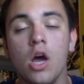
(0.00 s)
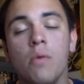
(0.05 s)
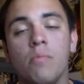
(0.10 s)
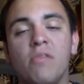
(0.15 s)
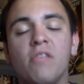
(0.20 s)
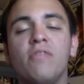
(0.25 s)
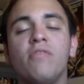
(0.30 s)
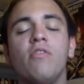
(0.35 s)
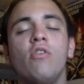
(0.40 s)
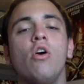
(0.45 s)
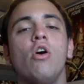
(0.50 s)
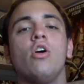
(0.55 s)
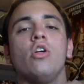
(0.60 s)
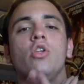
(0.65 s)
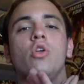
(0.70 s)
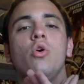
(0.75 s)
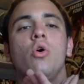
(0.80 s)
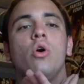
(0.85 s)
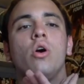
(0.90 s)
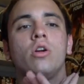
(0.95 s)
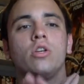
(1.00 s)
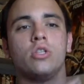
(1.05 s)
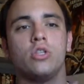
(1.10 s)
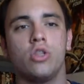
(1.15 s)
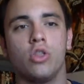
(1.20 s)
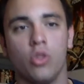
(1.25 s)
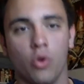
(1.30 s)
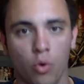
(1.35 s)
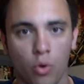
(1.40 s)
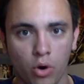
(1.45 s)
But for all your
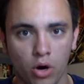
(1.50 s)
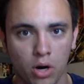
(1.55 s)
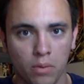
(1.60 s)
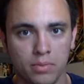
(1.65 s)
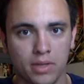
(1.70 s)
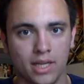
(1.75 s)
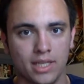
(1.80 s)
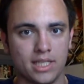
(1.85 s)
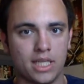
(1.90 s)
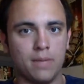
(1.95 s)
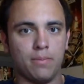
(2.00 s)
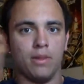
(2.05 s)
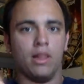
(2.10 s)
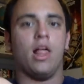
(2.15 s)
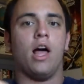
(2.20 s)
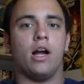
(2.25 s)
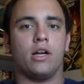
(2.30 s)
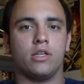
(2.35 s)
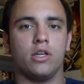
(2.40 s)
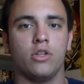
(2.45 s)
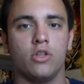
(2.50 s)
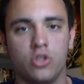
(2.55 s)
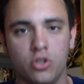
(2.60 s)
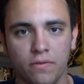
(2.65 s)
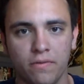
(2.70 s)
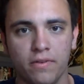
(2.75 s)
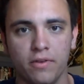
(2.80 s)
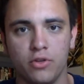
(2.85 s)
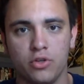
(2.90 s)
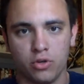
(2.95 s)
Thor updates, keep it locked on the
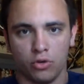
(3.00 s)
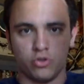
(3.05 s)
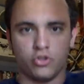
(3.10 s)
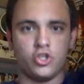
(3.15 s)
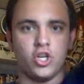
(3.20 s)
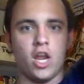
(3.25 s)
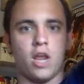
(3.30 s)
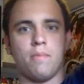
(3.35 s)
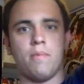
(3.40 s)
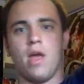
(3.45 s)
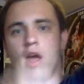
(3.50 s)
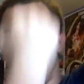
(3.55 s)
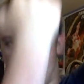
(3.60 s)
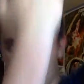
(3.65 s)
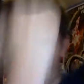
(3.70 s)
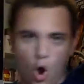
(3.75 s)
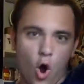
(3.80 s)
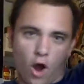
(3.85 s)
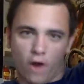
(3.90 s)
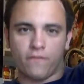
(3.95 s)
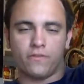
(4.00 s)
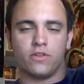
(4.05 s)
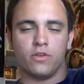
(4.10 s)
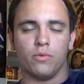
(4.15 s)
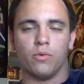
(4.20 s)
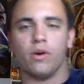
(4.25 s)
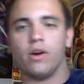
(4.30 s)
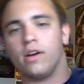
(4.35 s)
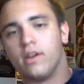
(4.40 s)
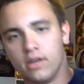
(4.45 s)
Super Review Show. J-Man, off to
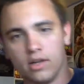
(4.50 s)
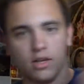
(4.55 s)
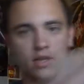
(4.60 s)
work.